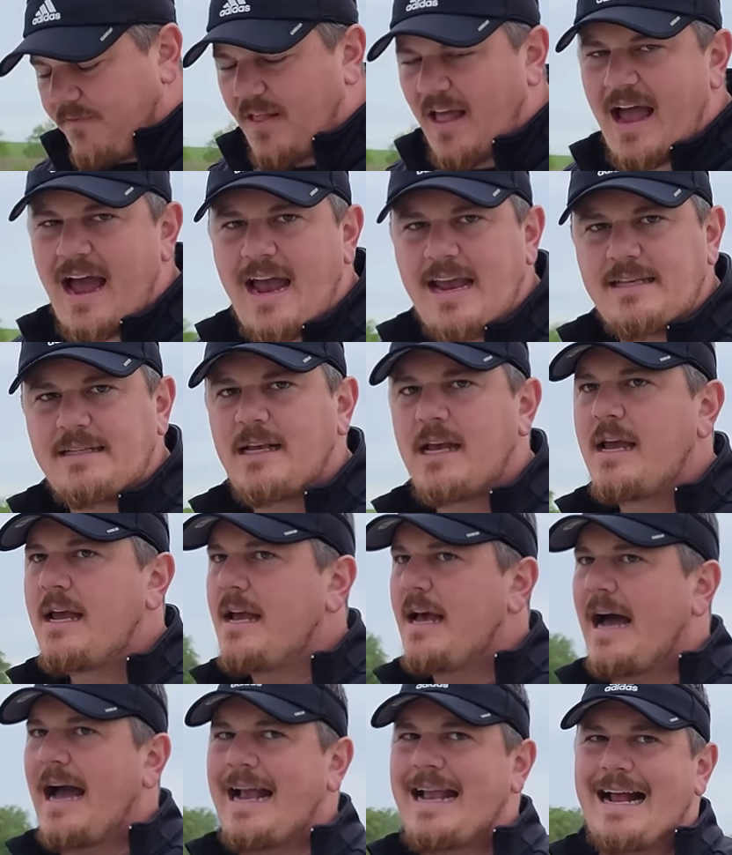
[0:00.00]
flies.
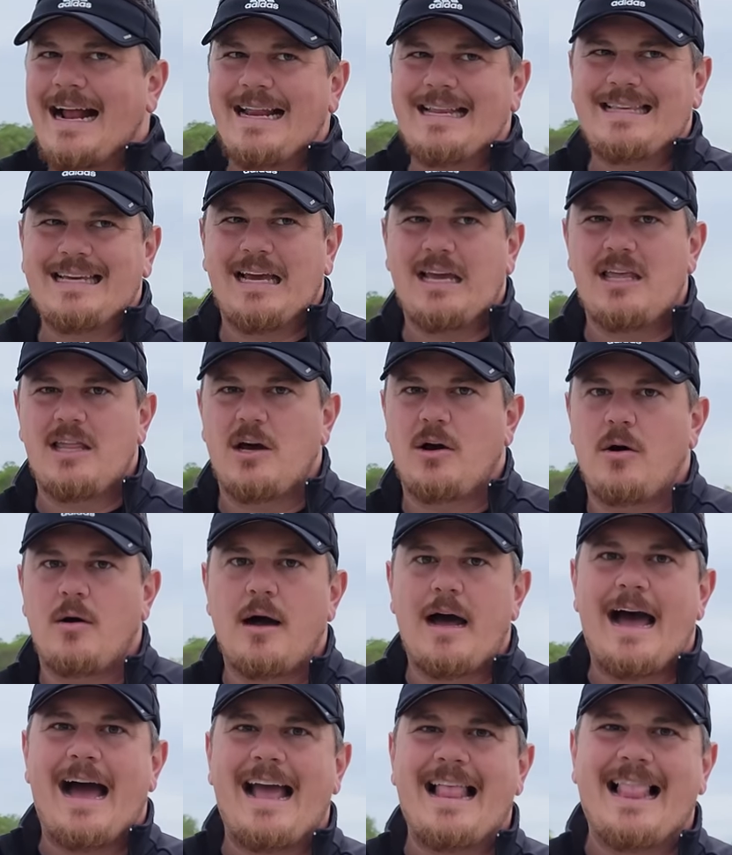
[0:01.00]
I got to tell you though,
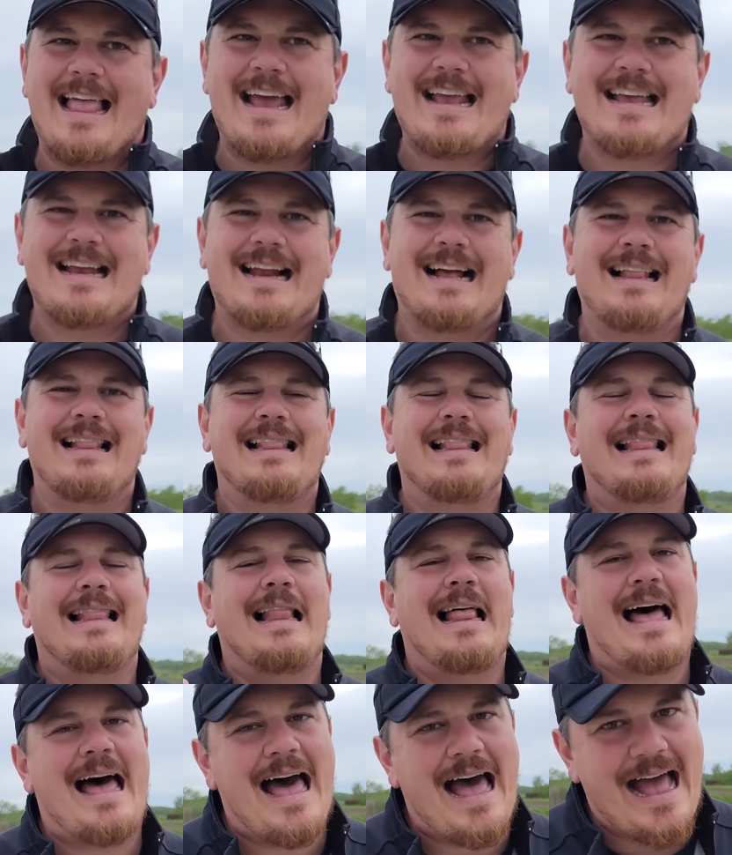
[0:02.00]
I like it a
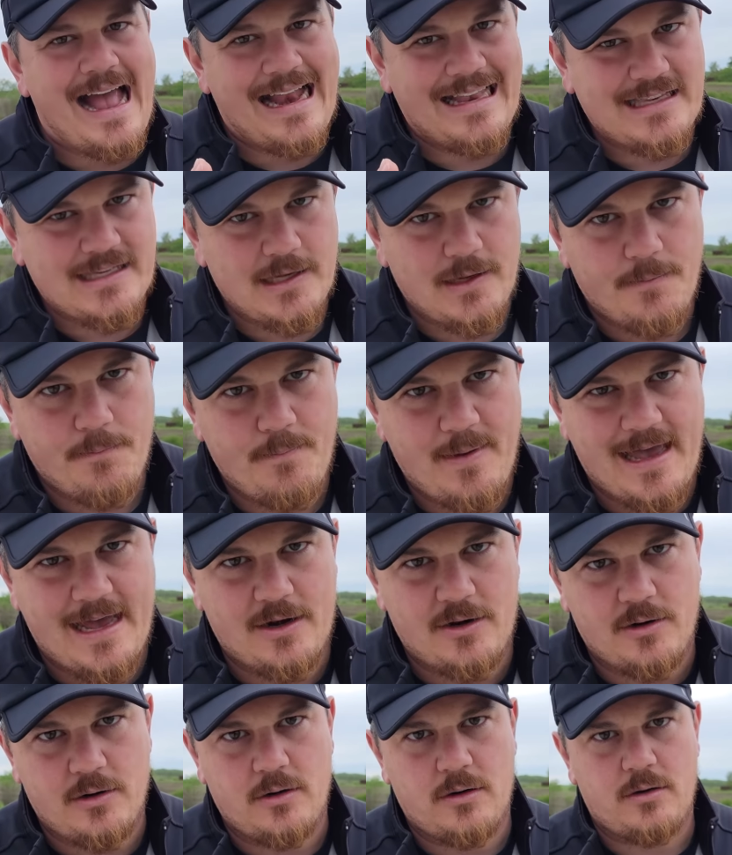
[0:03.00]
lot
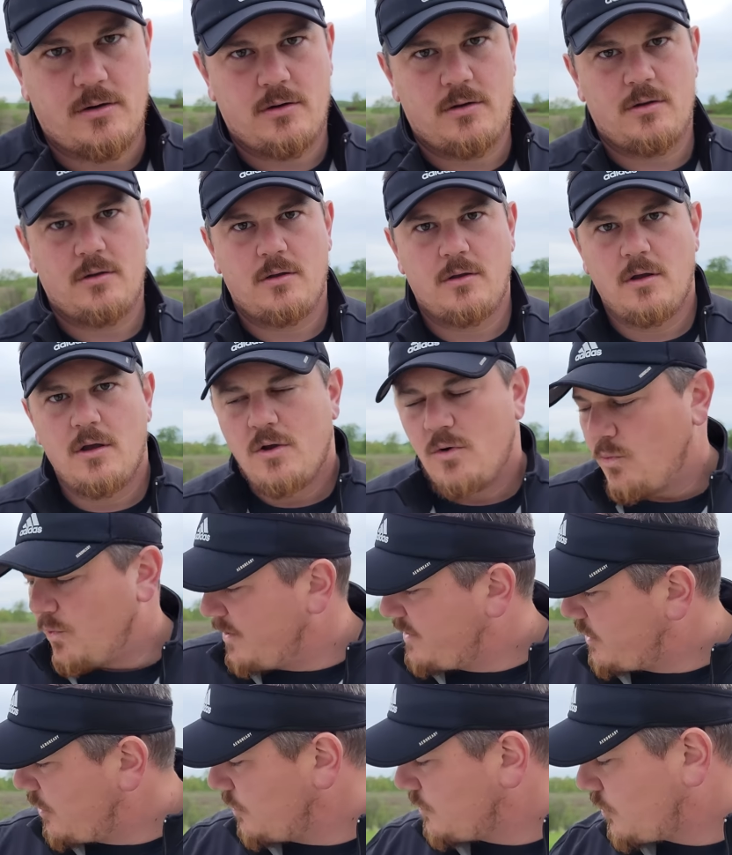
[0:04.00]
better
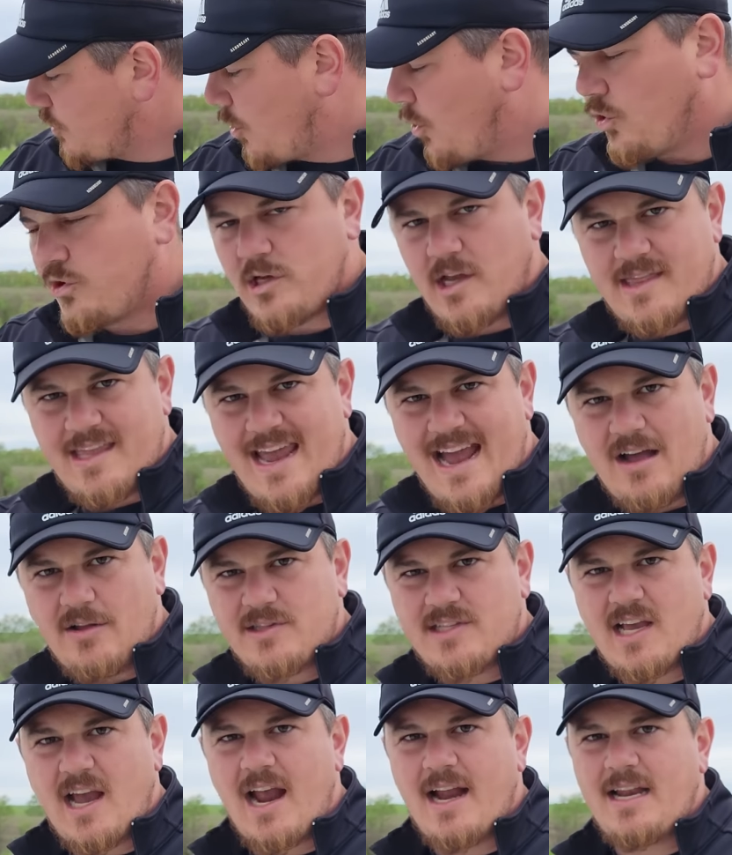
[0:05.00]
with those holes on the
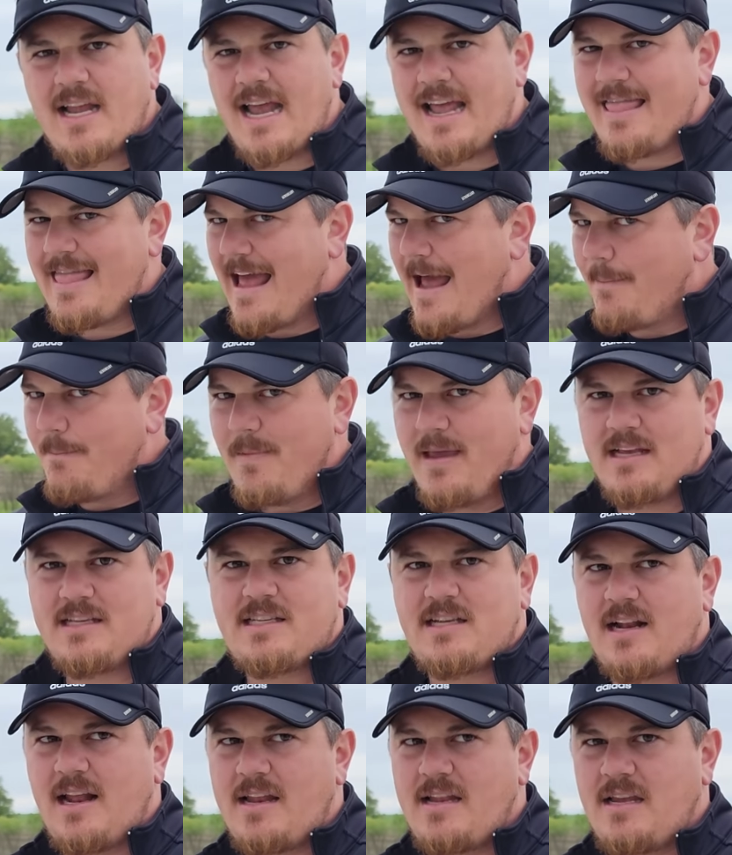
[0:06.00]
outside and that mix
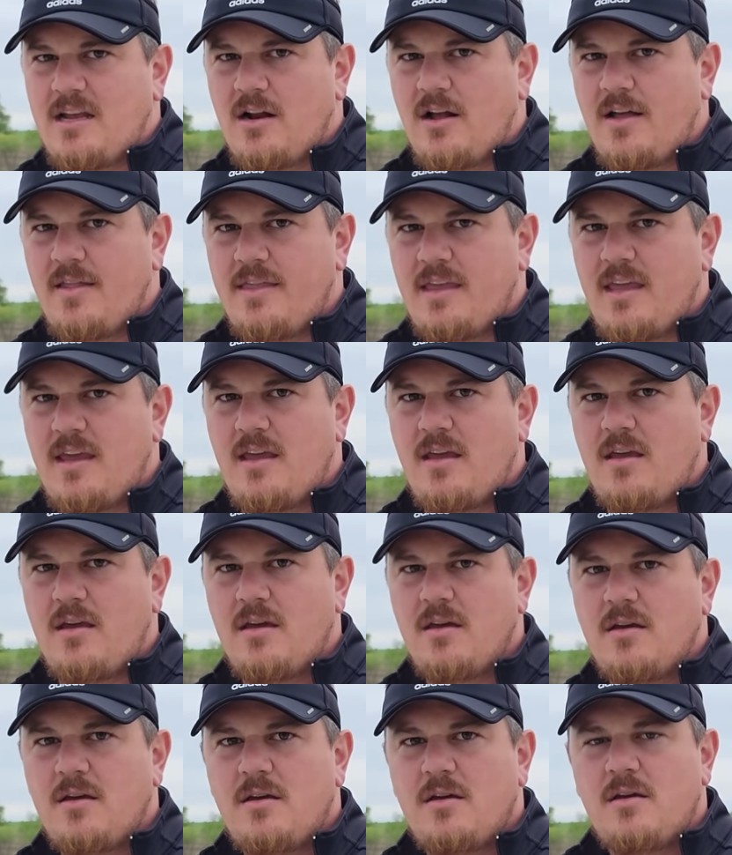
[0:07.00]
that I did on the
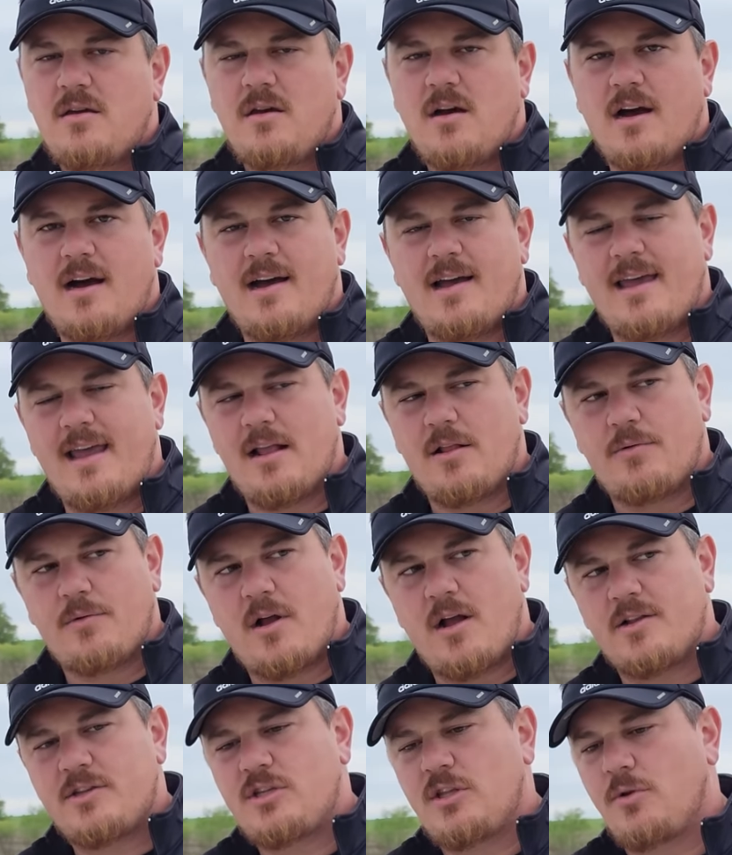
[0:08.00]
uh,
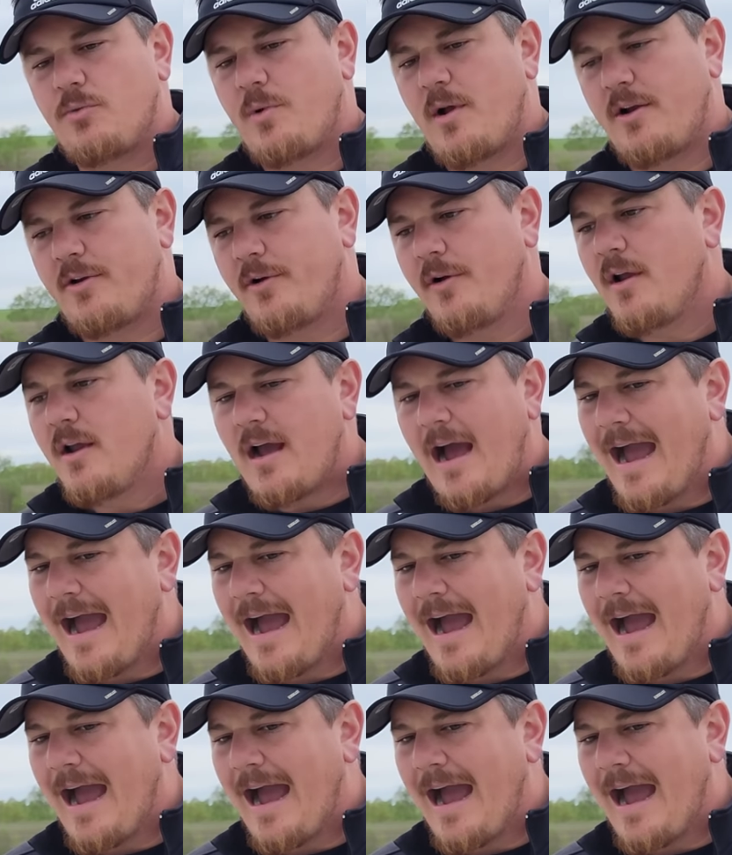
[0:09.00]
aileron to the rudder.